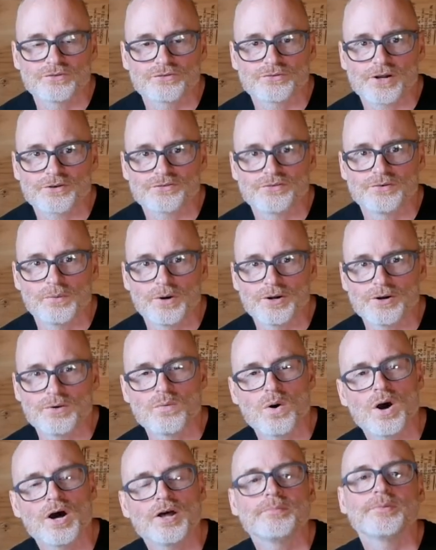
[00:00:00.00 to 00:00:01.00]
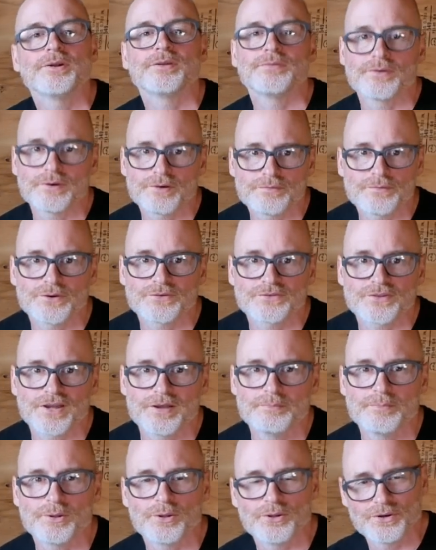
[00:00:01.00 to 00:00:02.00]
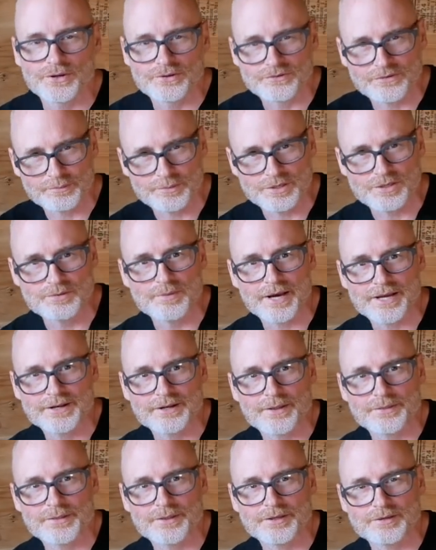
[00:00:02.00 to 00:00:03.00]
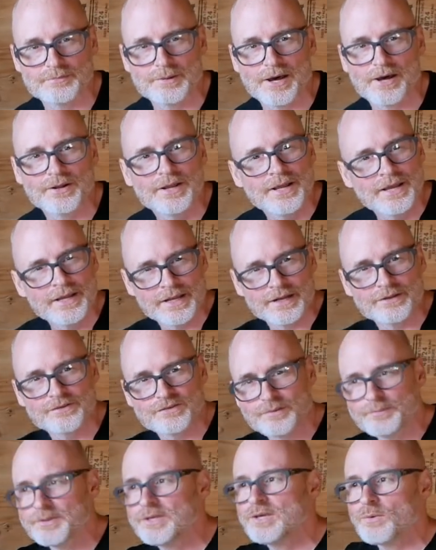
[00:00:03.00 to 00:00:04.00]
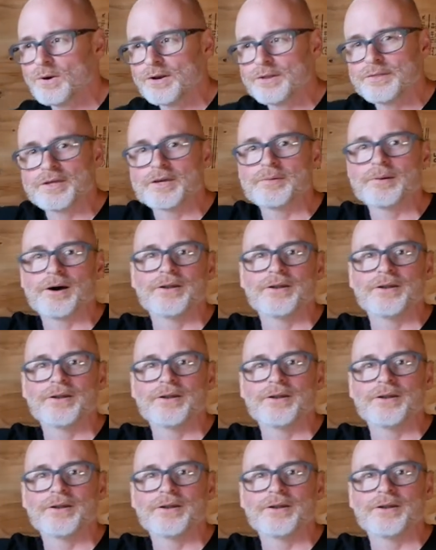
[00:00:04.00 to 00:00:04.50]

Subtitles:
construction 101, but if you're a first-time builder, it's something you might not think about, and it's something you want to think